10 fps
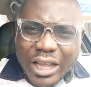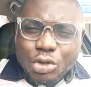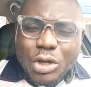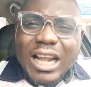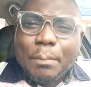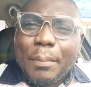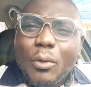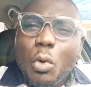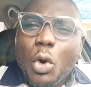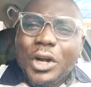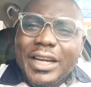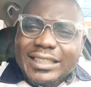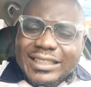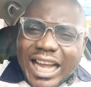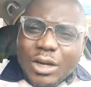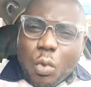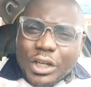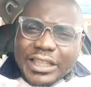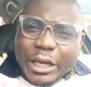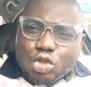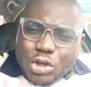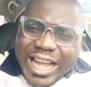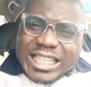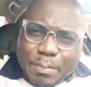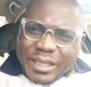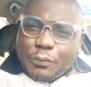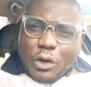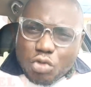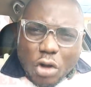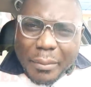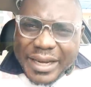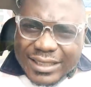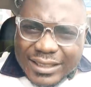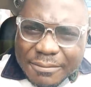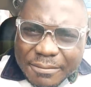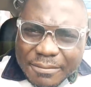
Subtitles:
so that people will understand what they should expect from government.